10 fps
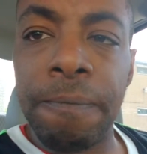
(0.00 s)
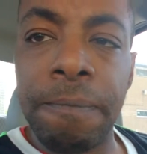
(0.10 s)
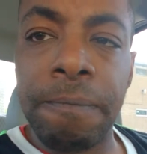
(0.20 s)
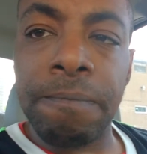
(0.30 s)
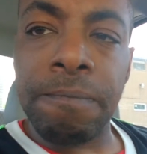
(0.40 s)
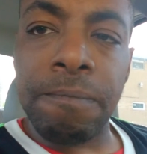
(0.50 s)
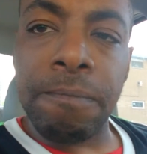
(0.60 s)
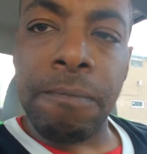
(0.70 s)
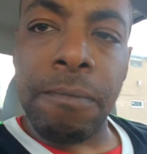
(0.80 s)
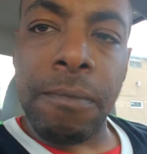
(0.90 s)

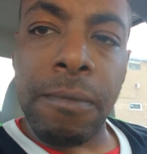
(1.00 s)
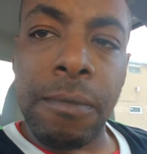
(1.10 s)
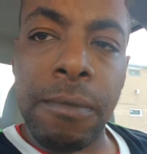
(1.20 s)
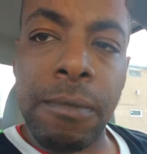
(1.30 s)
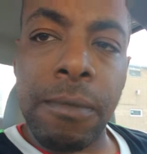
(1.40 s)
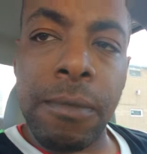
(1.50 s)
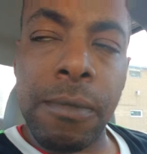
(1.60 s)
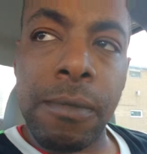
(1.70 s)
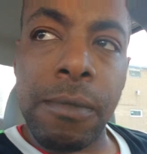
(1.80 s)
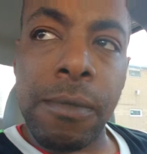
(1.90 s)

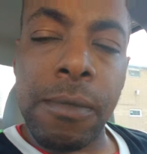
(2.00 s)
Nobody speaks.